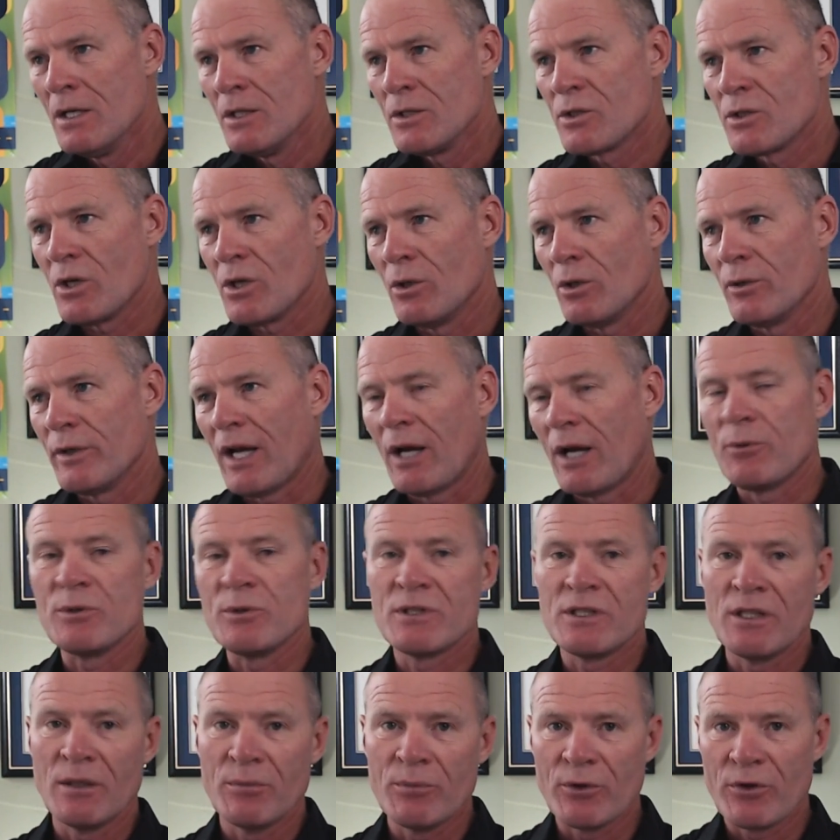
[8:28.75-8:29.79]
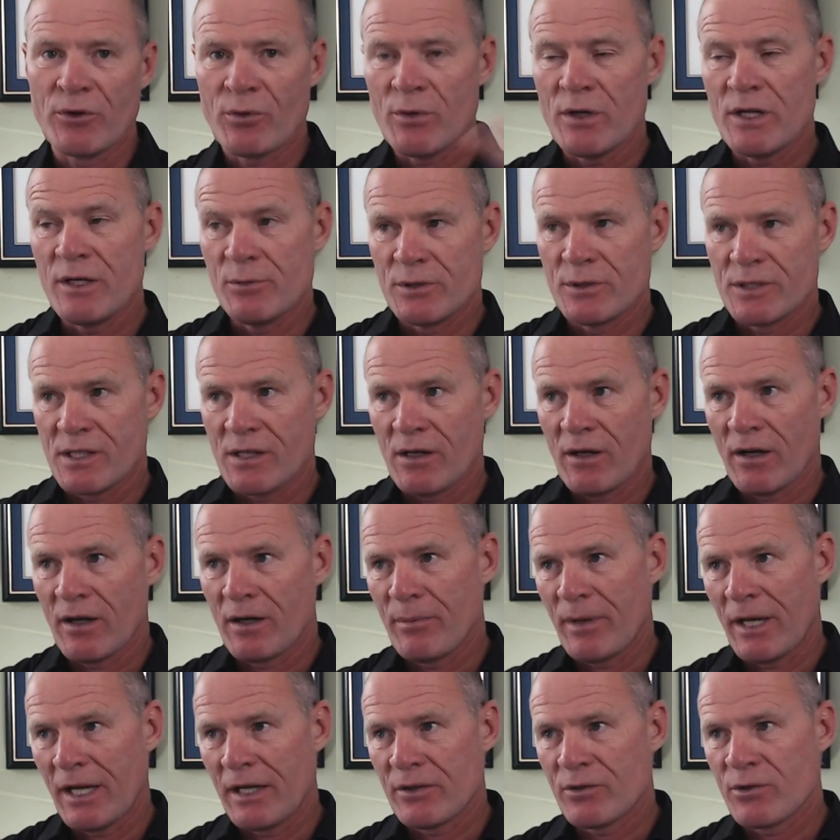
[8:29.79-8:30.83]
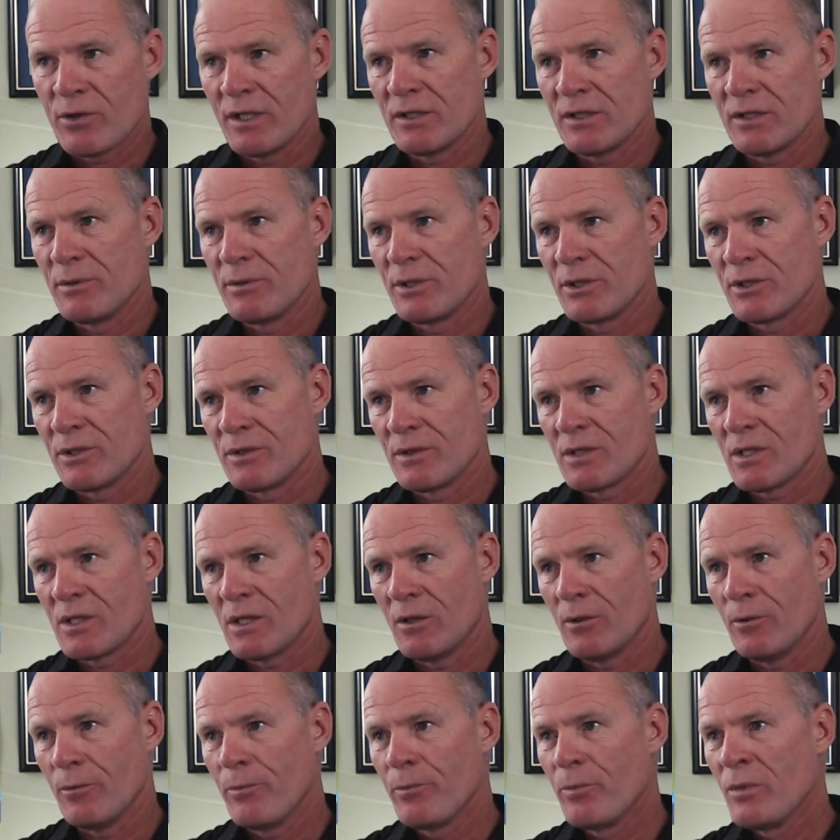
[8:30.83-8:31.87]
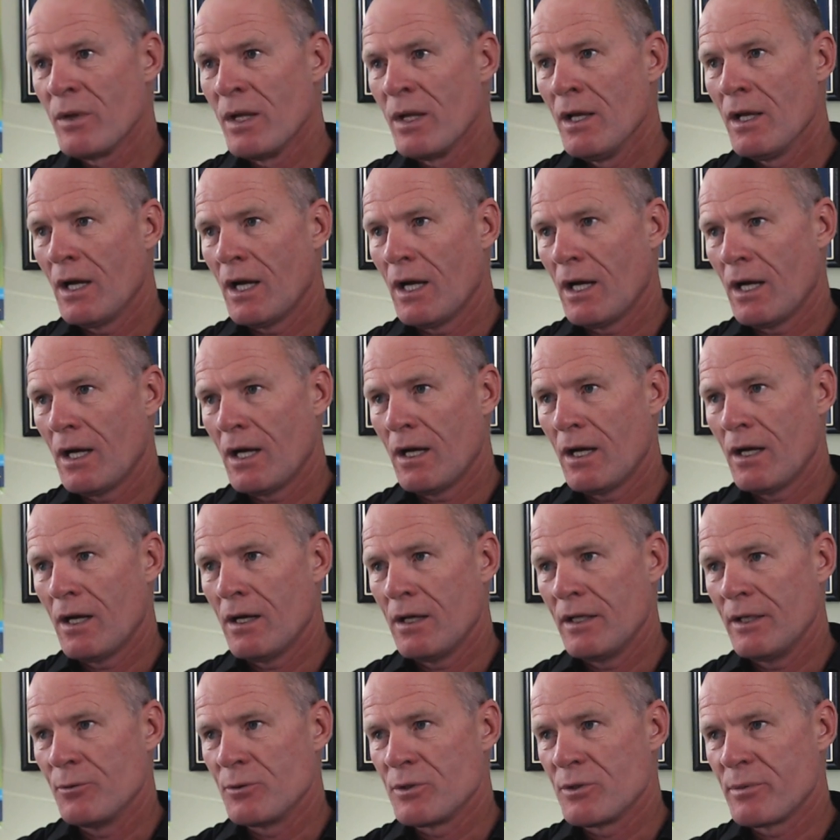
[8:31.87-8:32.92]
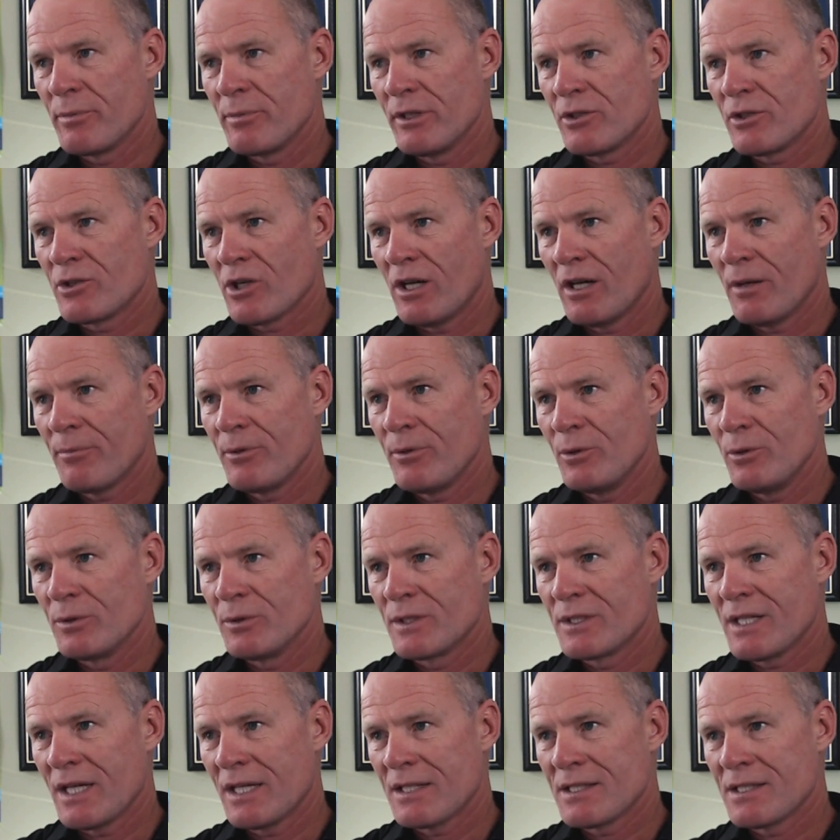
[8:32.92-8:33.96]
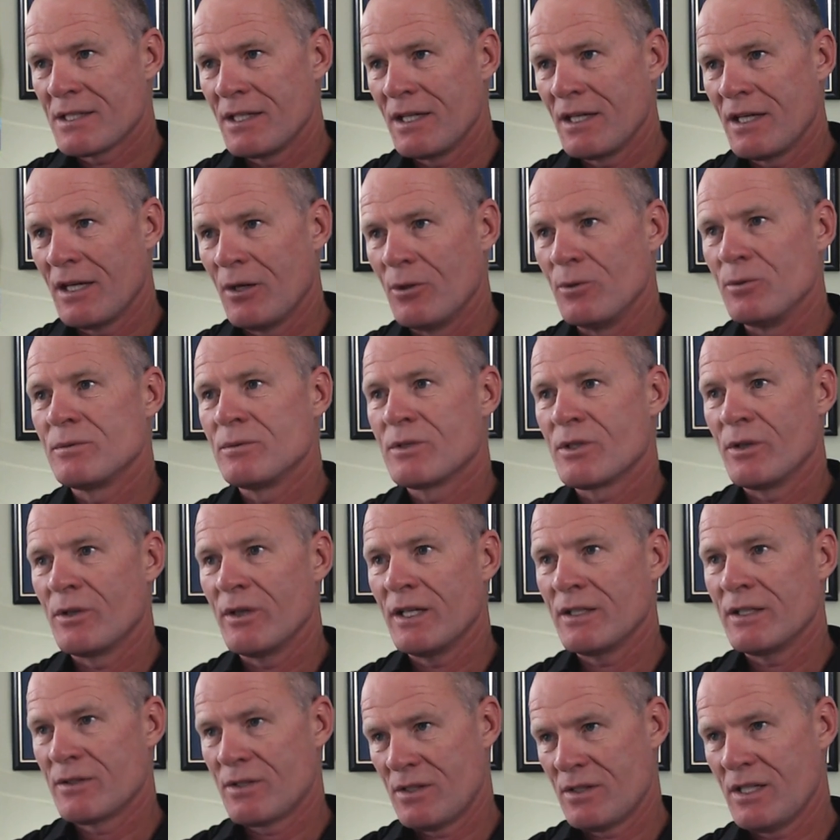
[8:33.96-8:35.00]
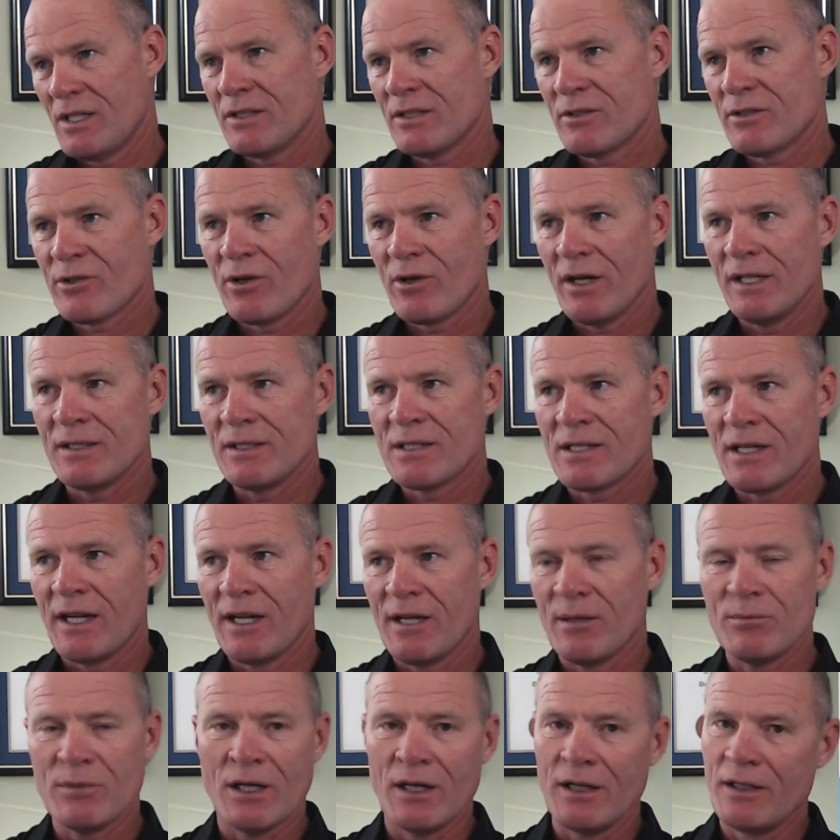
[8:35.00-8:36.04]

So that was number 3, was the automatic transmission. So it was a bit choppy, was testing it out. So that's great, Sam.